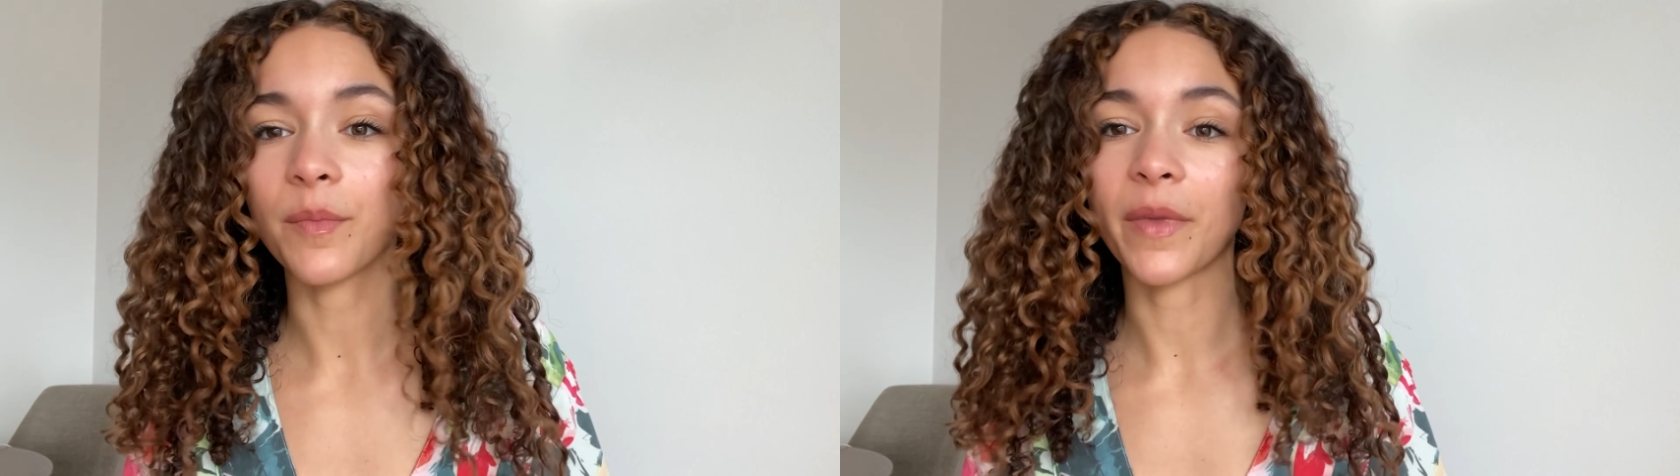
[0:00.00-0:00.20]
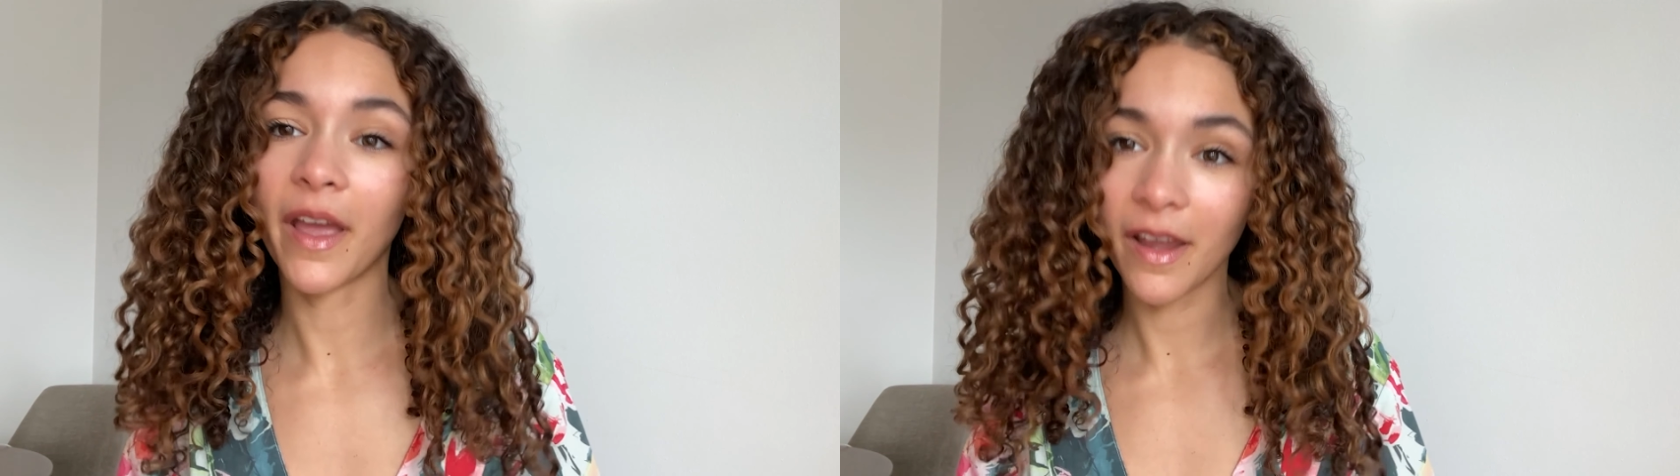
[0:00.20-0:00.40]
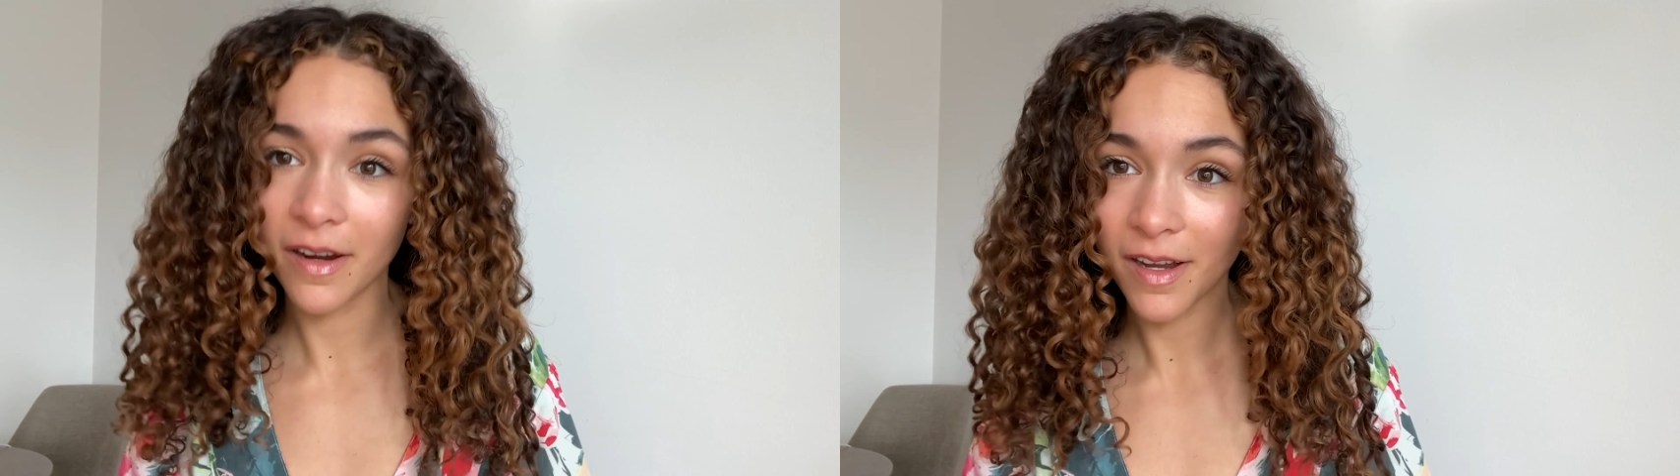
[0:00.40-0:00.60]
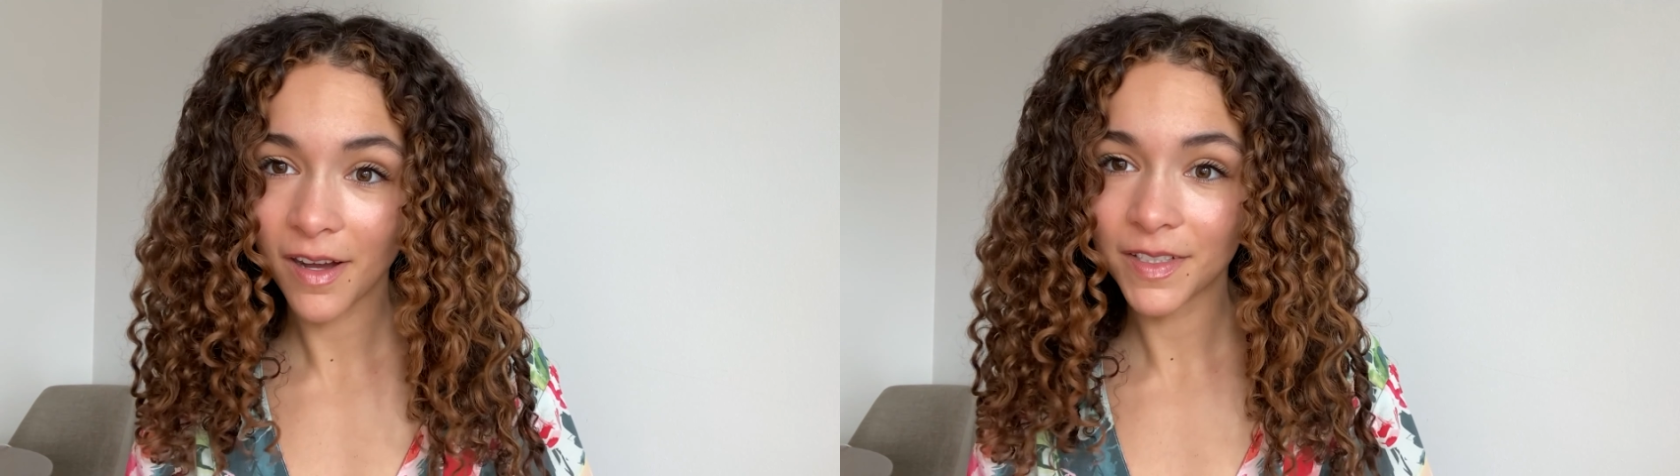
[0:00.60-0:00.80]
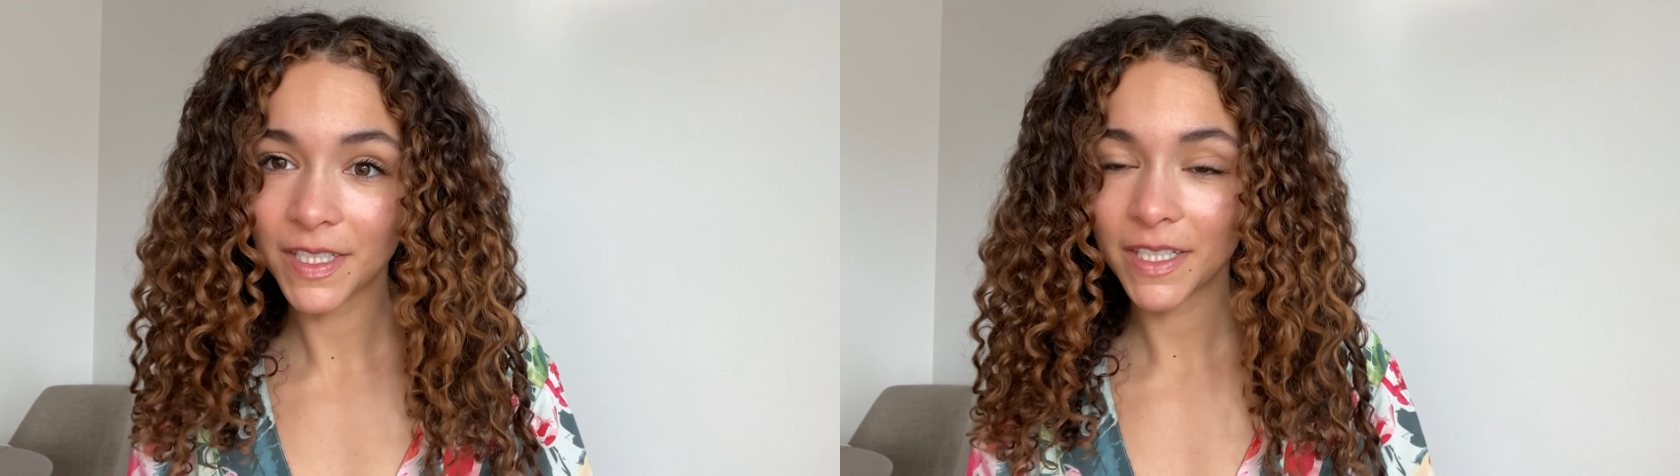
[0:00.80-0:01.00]
my hair
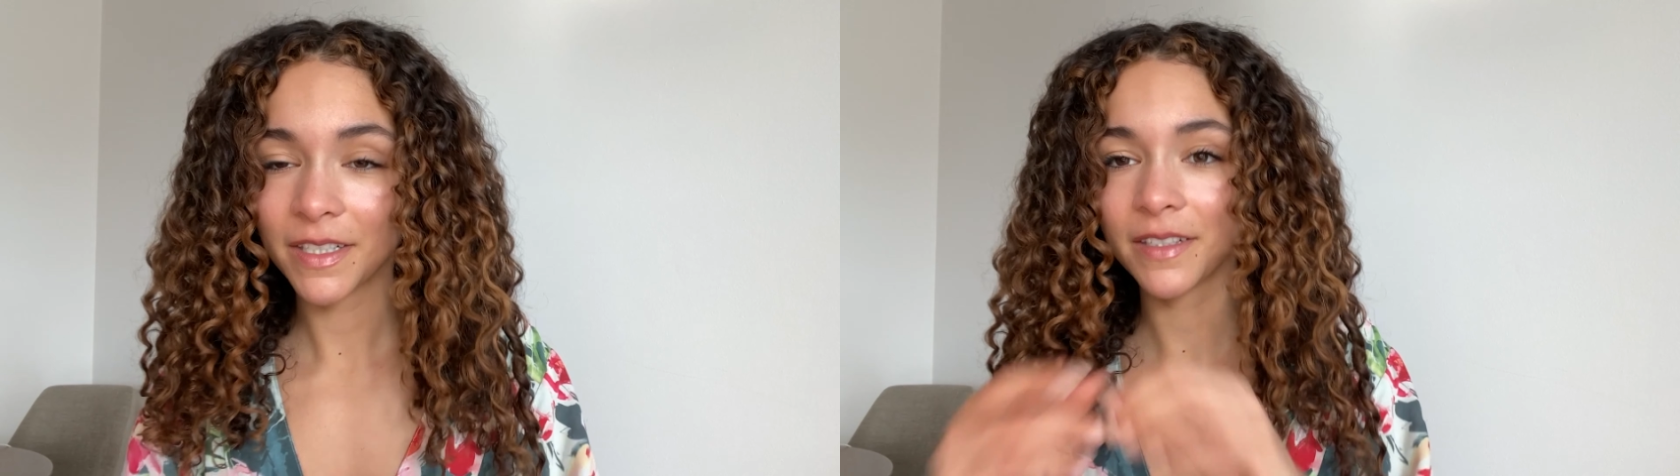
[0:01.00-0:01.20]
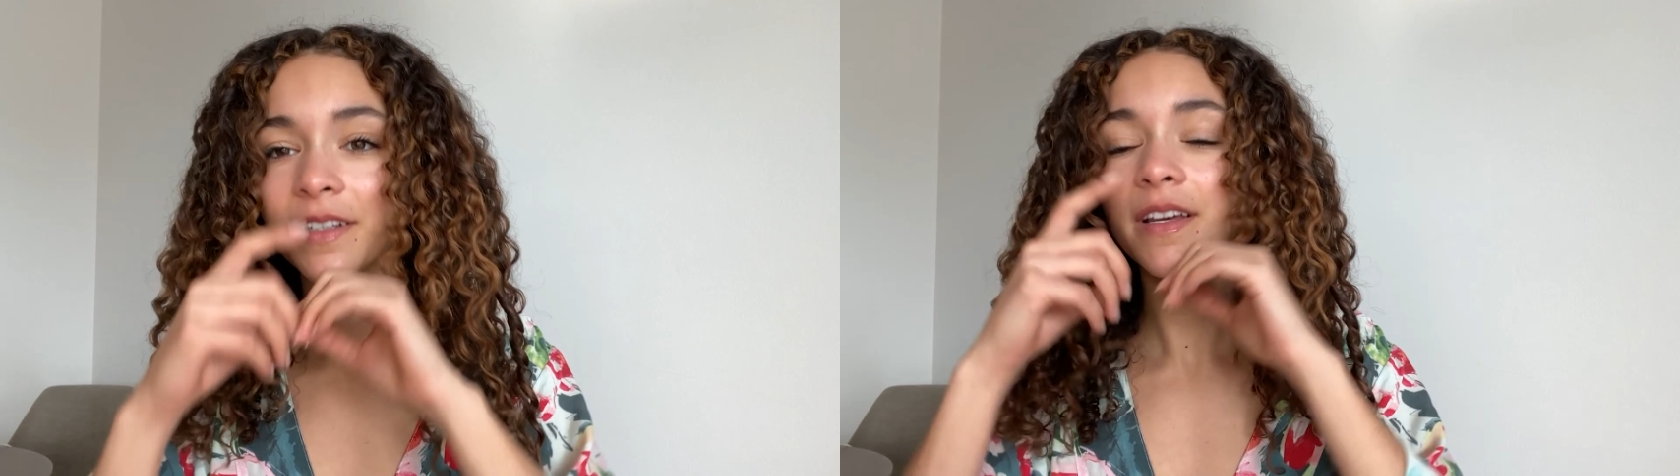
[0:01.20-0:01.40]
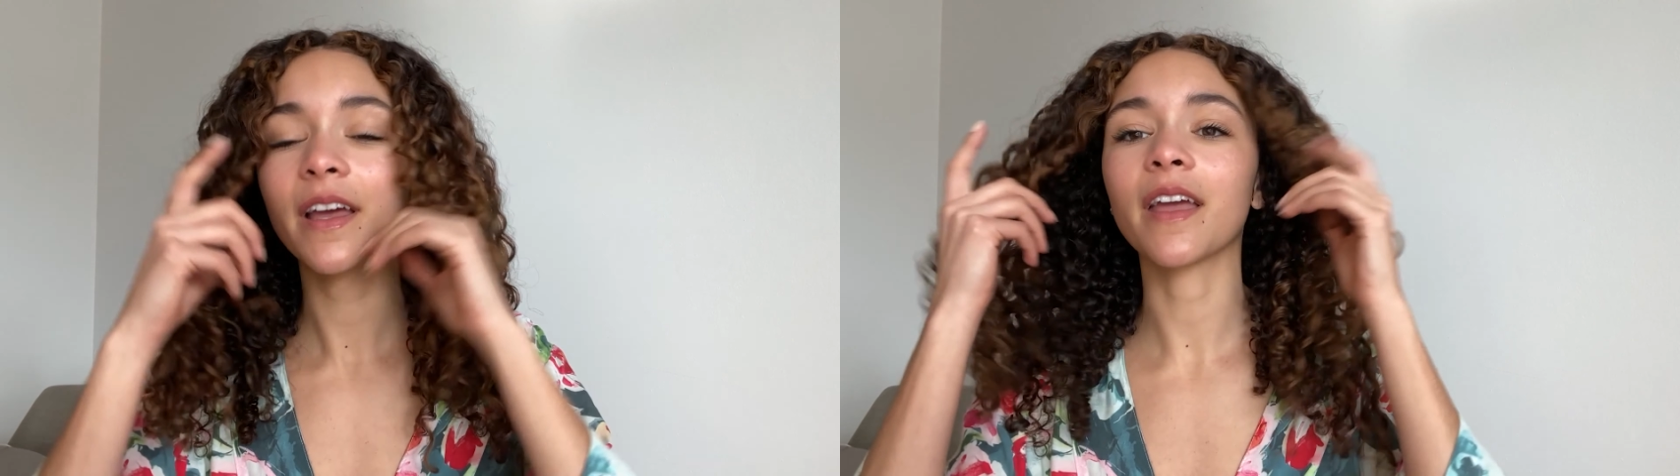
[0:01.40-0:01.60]
colored